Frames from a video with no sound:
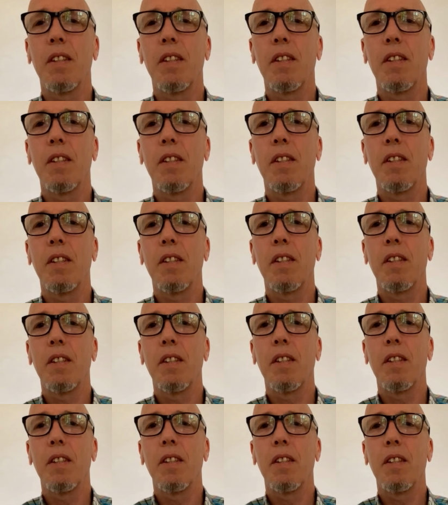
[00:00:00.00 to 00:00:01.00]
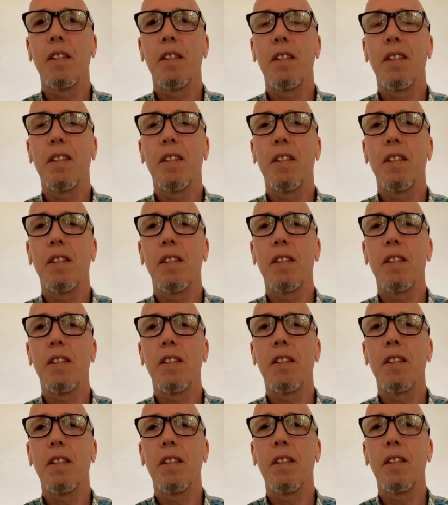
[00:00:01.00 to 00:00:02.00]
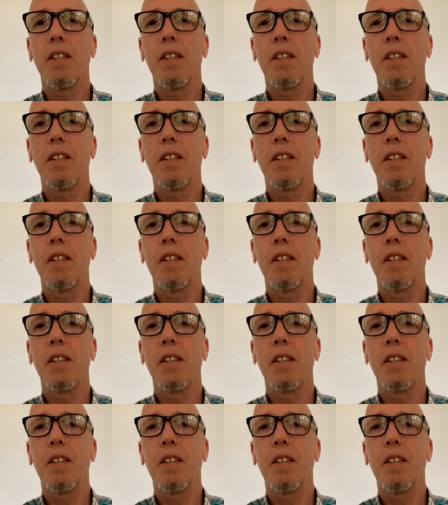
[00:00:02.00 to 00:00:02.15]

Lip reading: (silent)